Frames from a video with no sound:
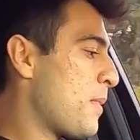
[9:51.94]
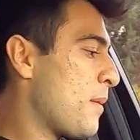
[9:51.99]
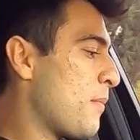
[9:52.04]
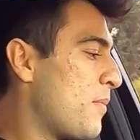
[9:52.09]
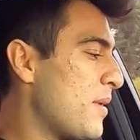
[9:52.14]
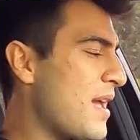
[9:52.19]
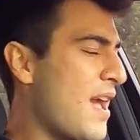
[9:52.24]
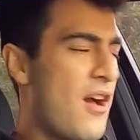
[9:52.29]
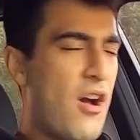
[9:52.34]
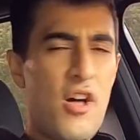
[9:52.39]

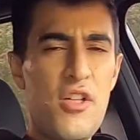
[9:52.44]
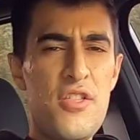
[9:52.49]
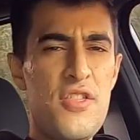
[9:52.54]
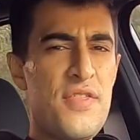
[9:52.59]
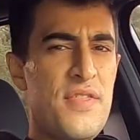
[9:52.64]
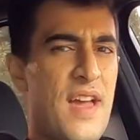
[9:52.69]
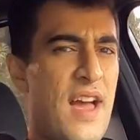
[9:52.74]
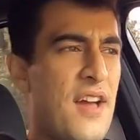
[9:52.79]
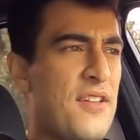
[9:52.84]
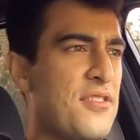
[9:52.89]
But yeah, other
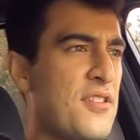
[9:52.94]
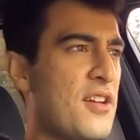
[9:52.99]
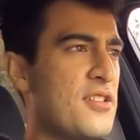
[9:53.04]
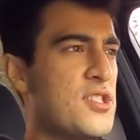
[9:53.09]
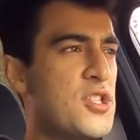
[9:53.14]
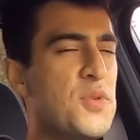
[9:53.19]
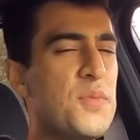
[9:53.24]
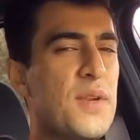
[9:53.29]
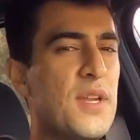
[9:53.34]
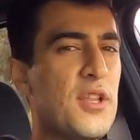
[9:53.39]
than that, not
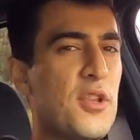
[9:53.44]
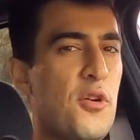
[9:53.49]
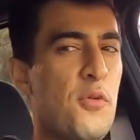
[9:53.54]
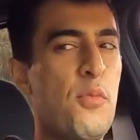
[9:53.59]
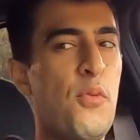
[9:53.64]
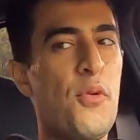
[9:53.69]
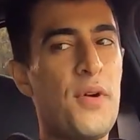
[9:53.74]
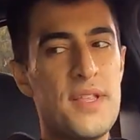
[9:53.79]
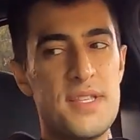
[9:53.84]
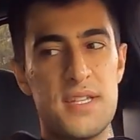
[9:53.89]
too many low
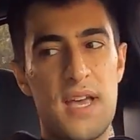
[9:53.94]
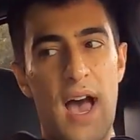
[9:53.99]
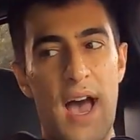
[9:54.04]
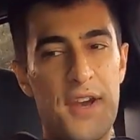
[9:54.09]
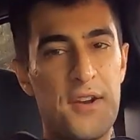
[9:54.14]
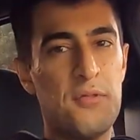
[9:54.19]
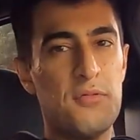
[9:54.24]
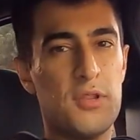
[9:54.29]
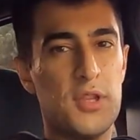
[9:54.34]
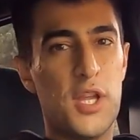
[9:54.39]
points.
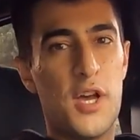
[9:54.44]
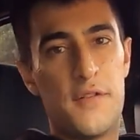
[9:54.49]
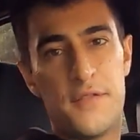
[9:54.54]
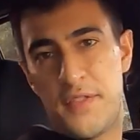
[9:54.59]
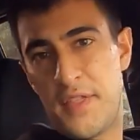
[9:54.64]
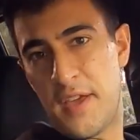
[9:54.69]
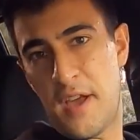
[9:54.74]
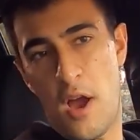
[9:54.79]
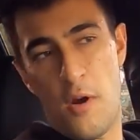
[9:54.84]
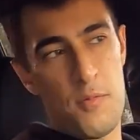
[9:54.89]
I don't love
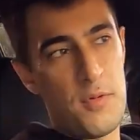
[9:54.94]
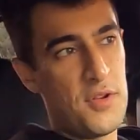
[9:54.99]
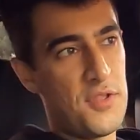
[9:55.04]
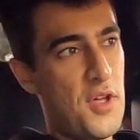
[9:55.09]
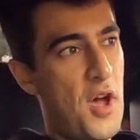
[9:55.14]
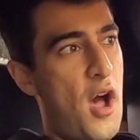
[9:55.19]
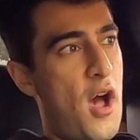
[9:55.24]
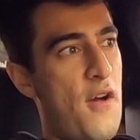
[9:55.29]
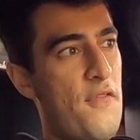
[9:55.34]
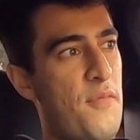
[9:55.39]
that they got rid of
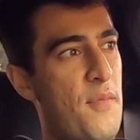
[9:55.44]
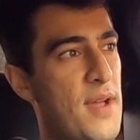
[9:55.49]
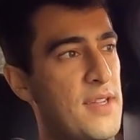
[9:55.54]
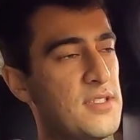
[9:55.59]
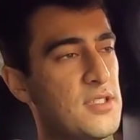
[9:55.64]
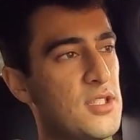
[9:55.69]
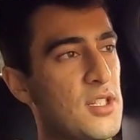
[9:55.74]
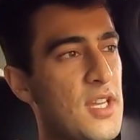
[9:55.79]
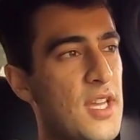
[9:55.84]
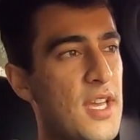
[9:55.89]
the Hofmeister